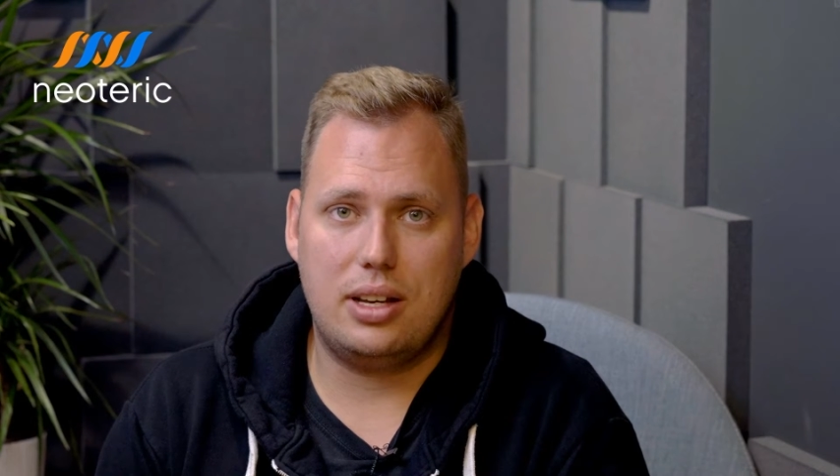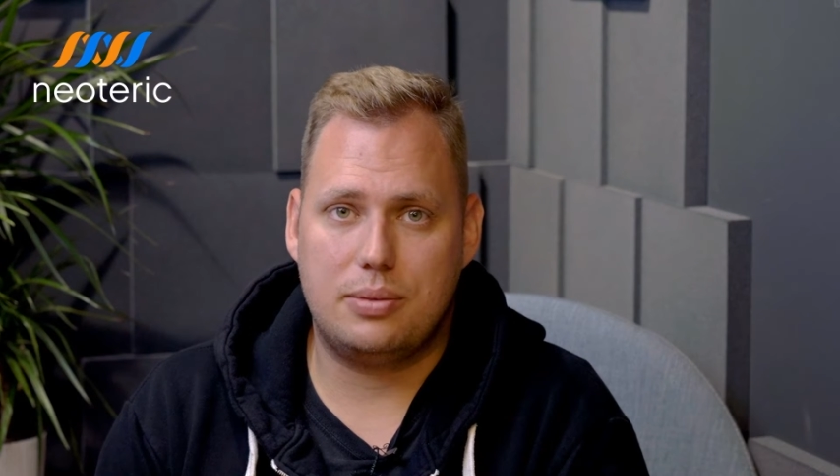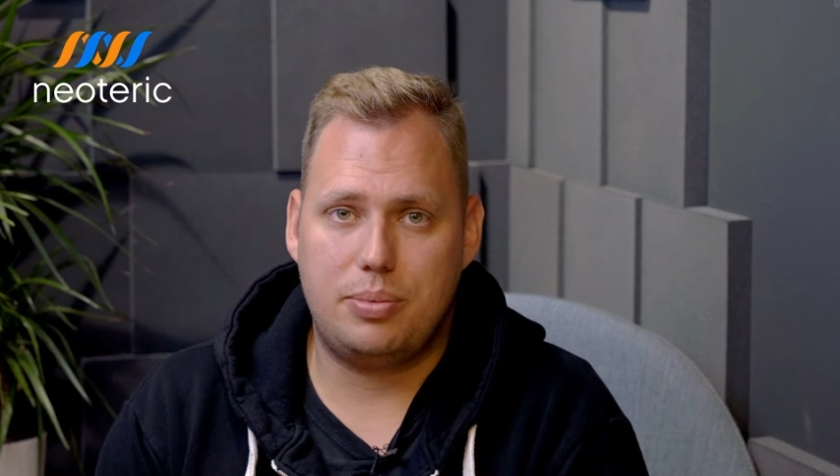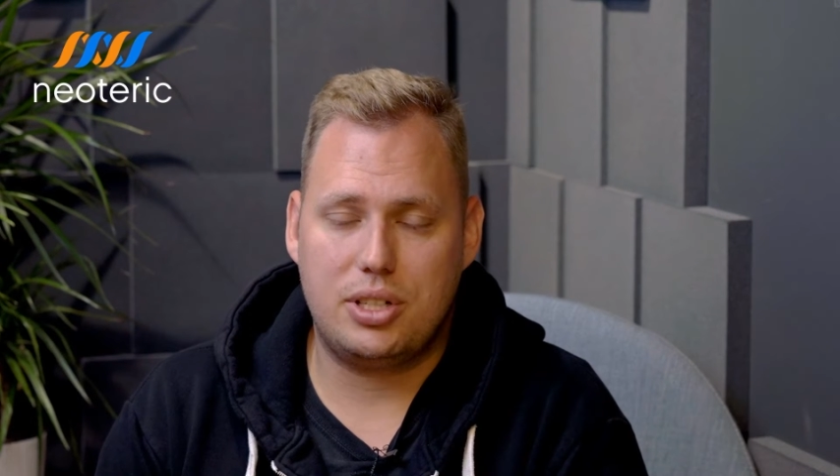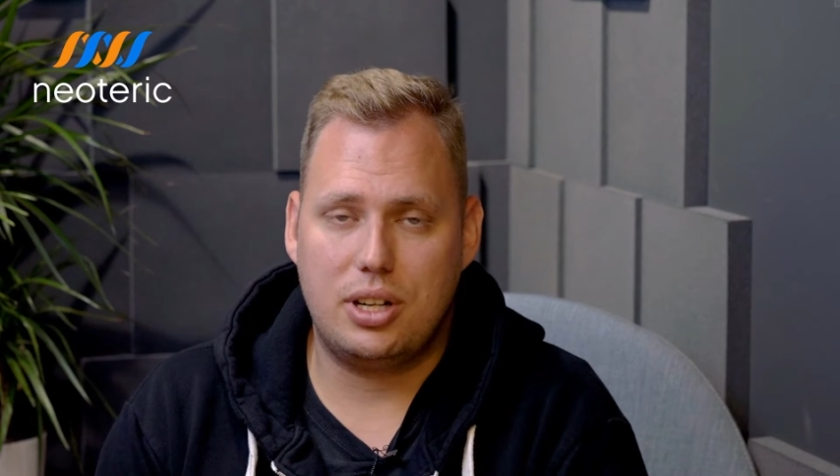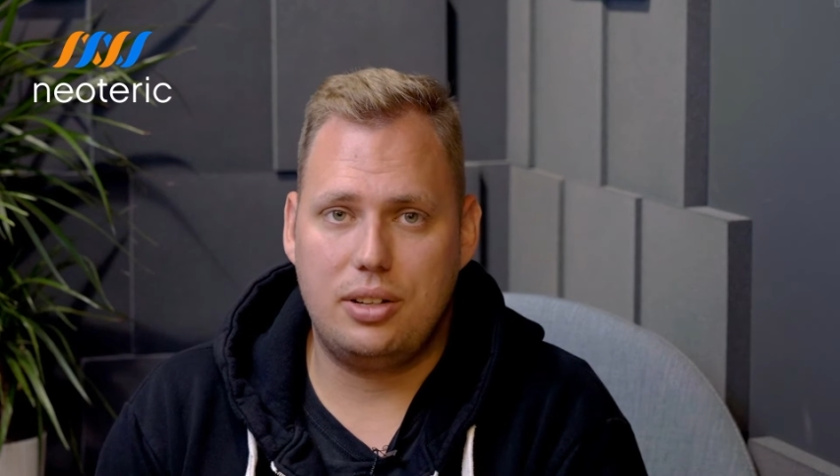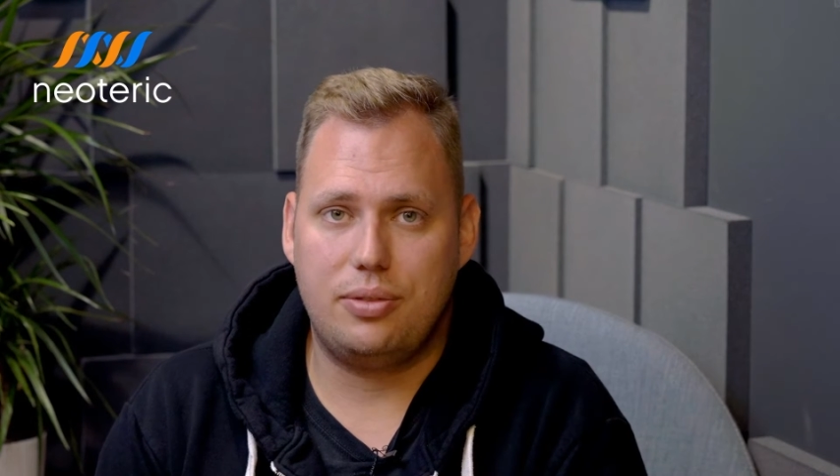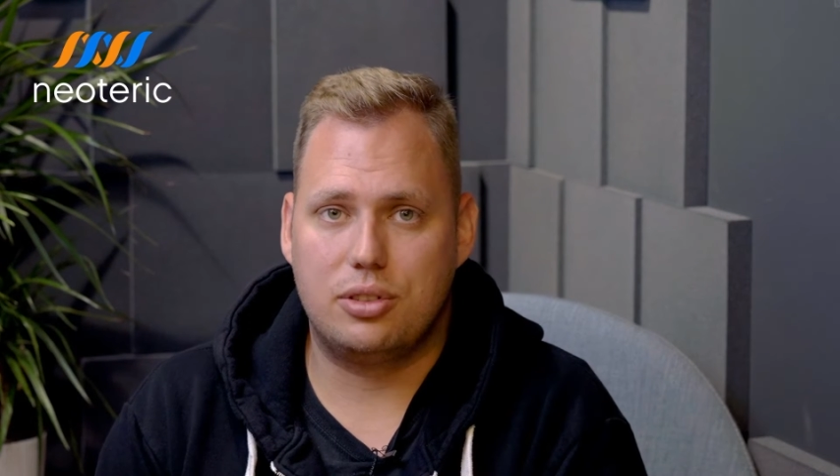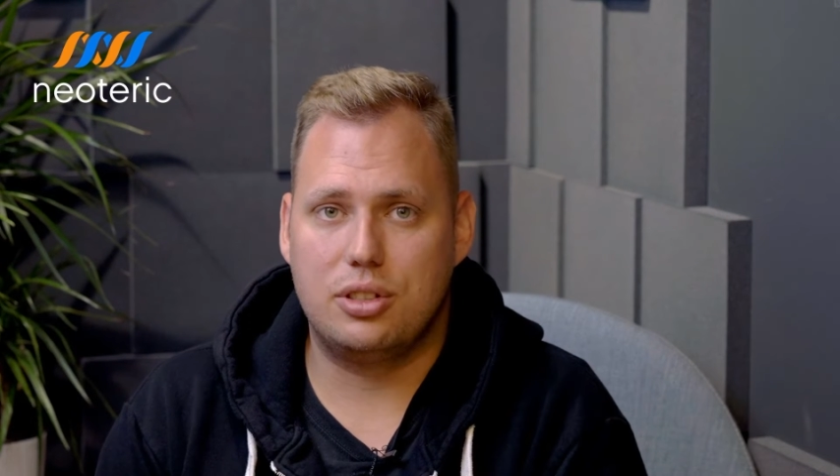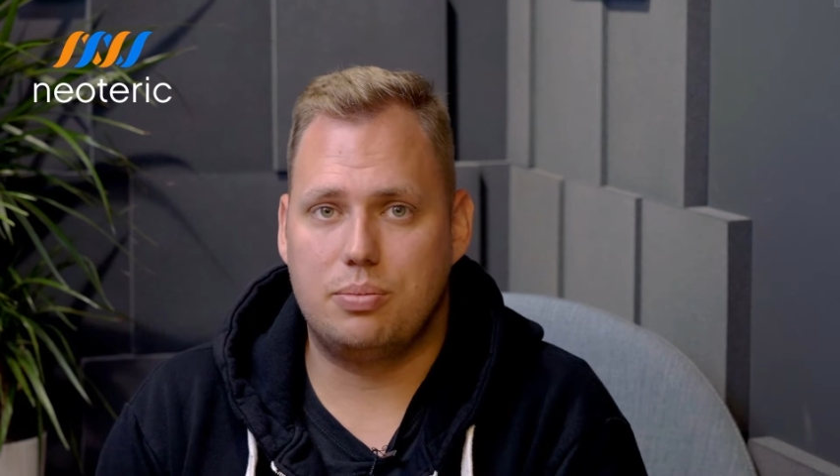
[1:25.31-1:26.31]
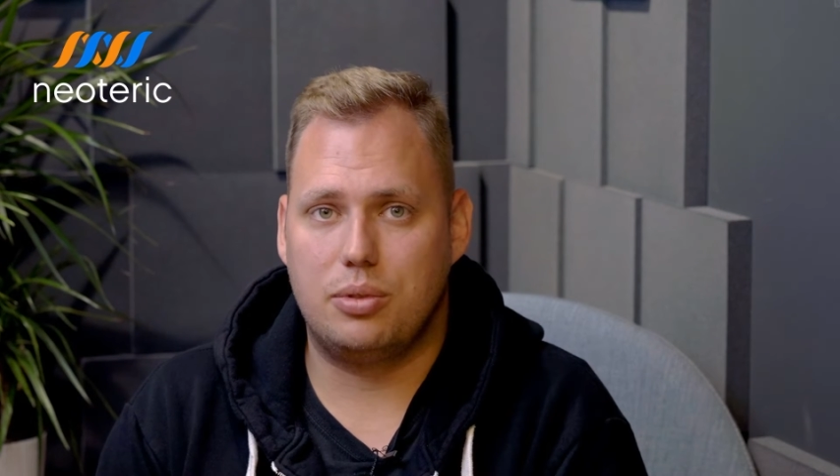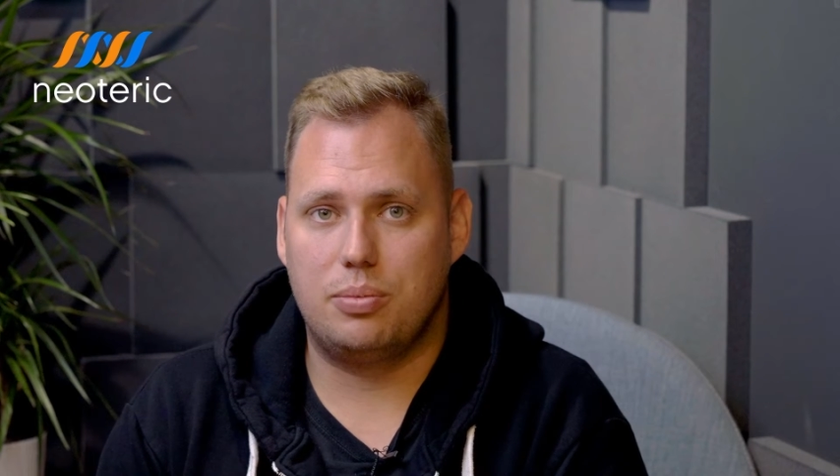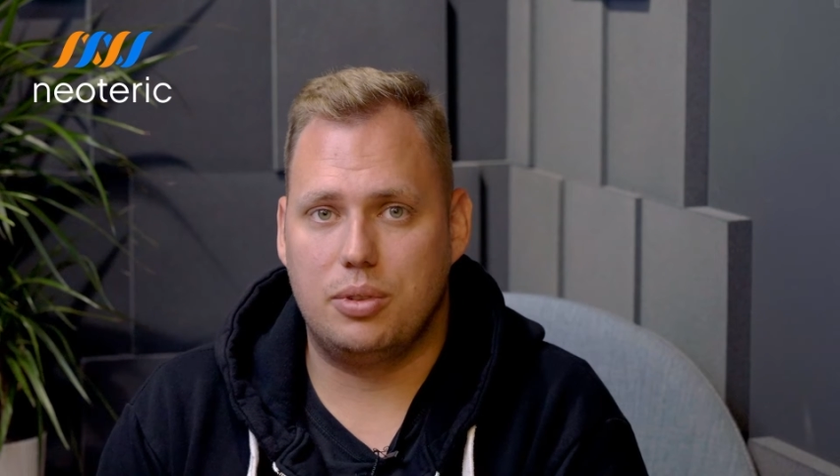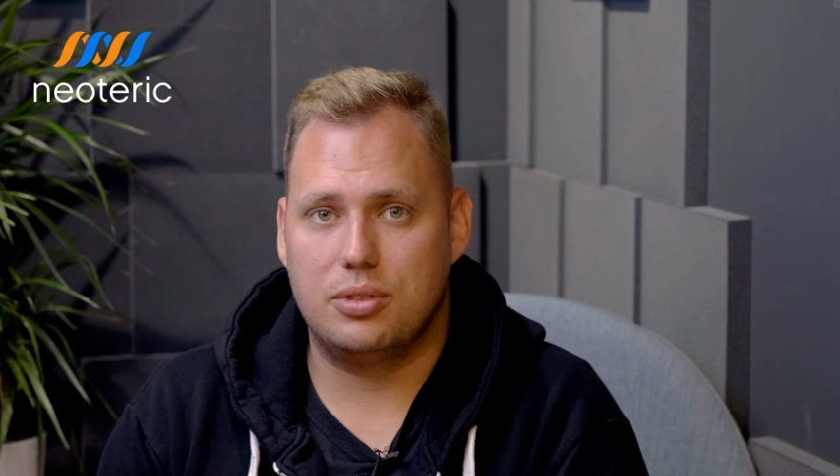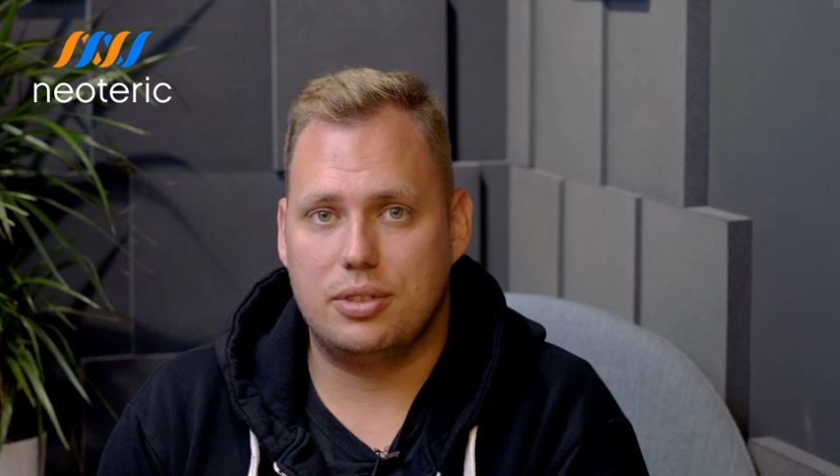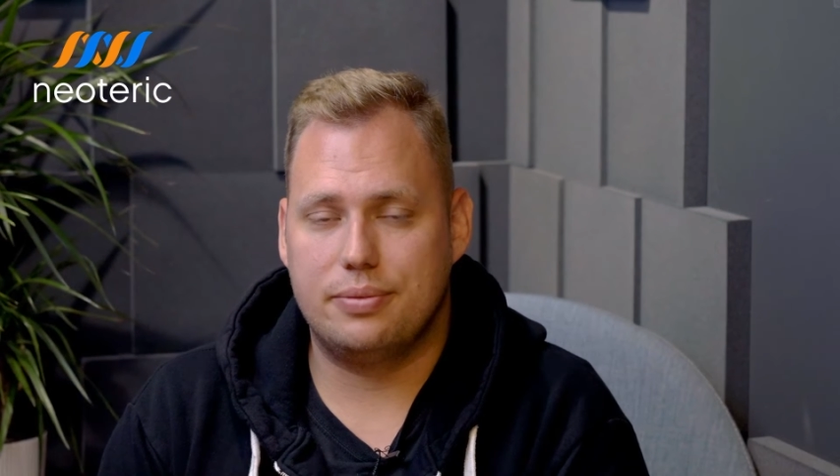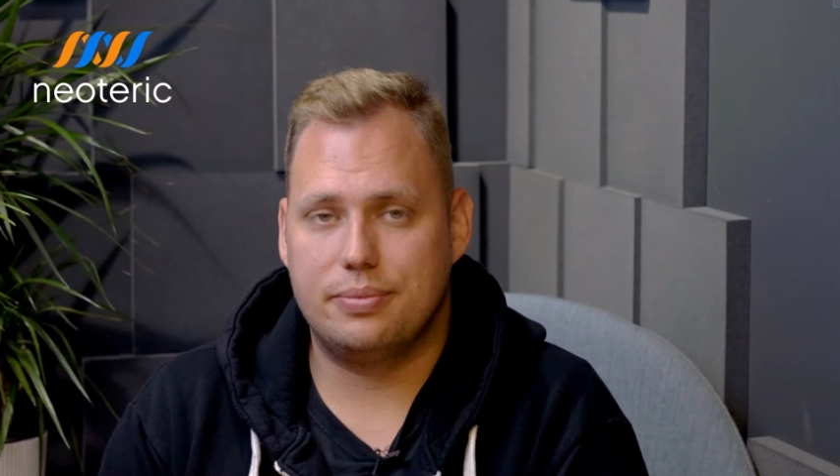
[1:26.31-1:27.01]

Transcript: especially for this purpose.